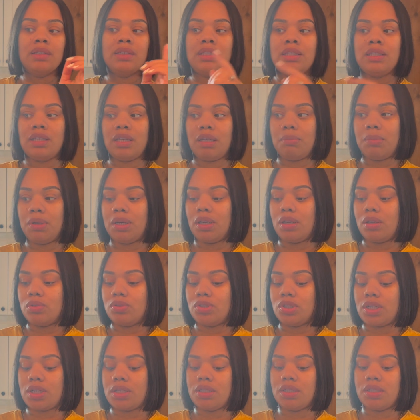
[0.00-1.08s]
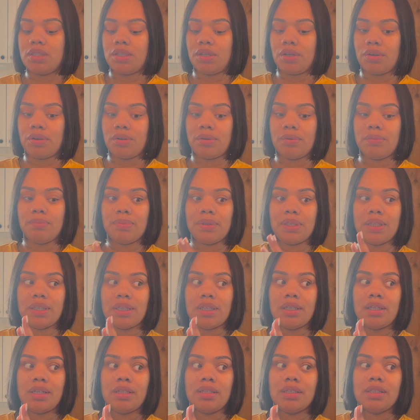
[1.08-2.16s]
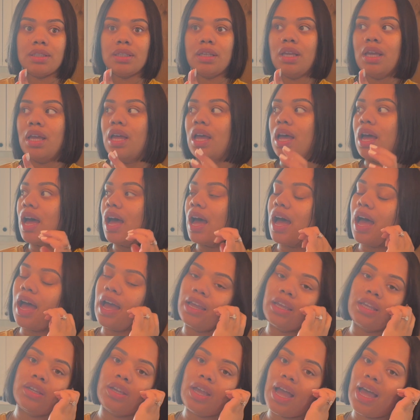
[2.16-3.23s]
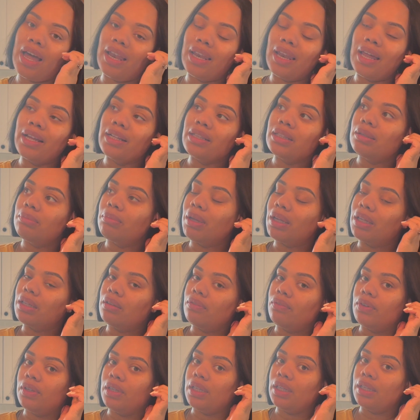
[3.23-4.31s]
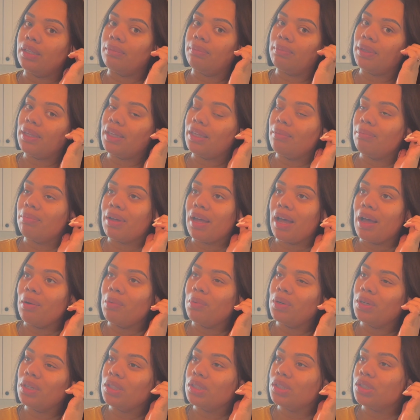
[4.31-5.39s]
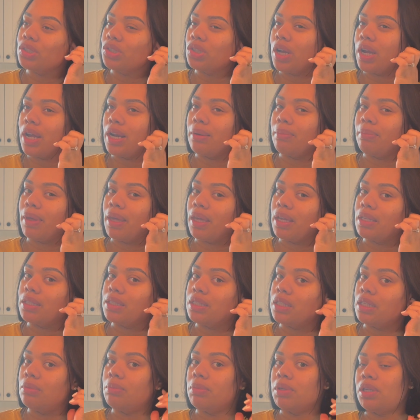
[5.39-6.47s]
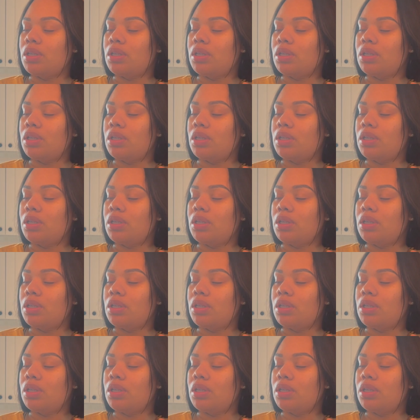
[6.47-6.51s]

cinnamon dolce syrup because I, I like to make the vanilla bean, but I wanted to try to make cinnamon